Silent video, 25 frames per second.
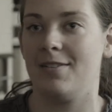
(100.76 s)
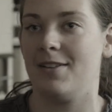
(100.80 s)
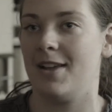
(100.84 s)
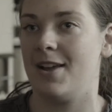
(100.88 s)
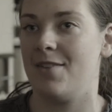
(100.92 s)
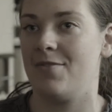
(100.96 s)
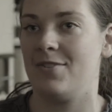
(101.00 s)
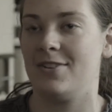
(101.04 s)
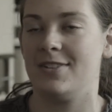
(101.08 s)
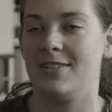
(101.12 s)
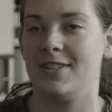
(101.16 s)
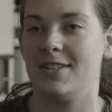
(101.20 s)

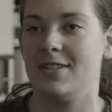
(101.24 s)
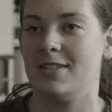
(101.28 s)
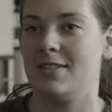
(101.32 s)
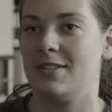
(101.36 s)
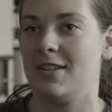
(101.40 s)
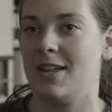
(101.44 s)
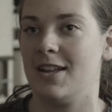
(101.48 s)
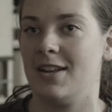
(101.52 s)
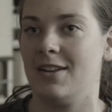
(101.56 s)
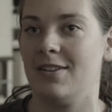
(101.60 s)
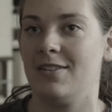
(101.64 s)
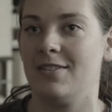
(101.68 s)
ever since
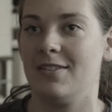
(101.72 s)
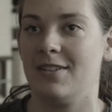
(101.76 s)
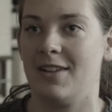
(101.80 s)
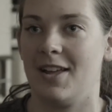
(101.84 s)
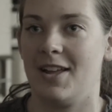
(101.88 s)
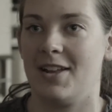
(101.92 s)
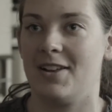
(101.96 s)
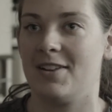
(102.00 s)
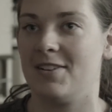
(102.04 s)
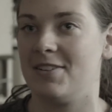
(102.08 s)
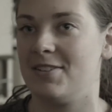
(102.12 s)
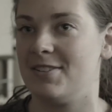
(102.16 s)
then,
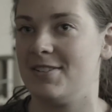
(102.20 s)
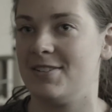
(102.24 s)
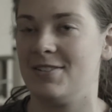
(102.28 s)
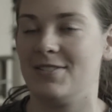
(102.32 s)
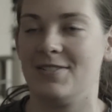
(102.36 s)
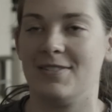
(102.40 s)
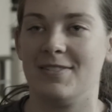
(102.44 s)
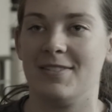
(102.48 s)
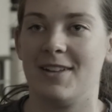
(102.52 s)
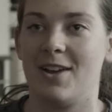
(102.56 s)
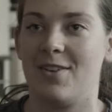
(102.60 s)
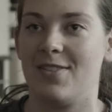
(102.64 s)
and
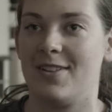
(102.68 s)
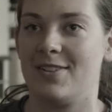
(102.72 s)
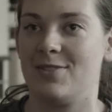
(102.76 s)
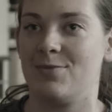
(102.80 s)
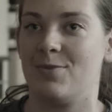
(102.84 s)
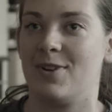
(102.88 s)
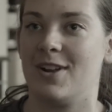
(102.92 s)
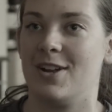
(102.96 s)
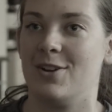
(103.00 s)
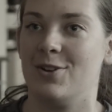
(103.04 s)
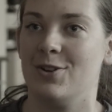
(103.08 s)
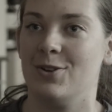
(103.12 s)
now that's
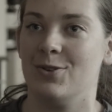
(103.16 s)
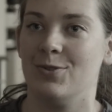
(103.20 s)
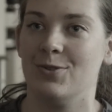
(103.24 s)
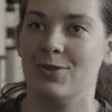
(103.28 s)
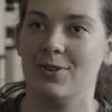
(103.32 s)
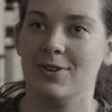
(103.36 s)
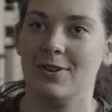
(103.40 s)
what I do.